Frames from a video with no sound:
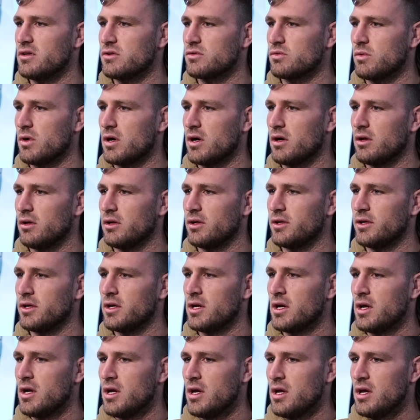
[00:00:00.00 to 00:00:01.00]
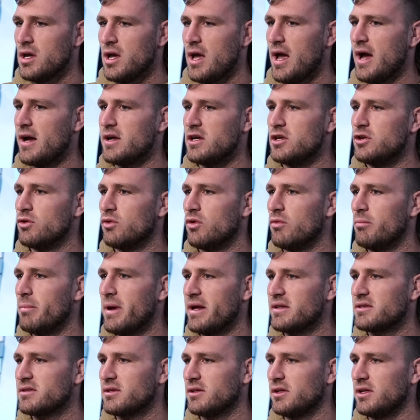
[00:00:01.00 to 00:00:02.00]
as well, and how you're doing
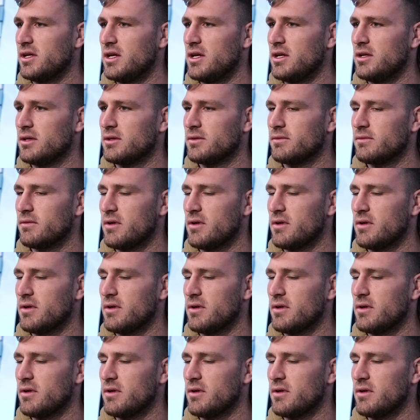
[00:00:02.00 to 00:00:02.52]
mentally,